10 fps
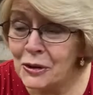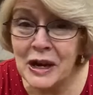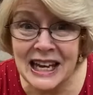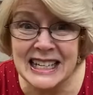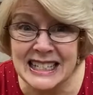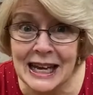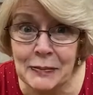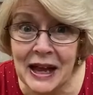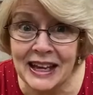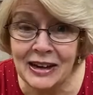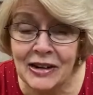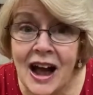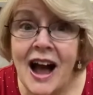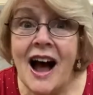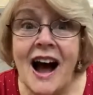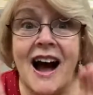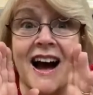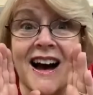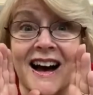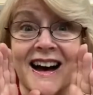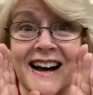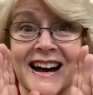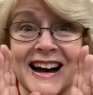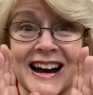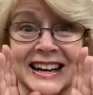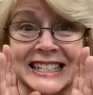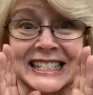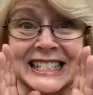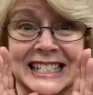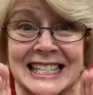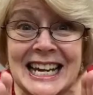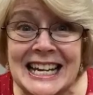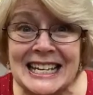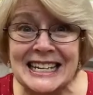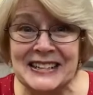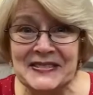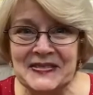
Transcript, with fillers: Okay, let's get back here. On stick.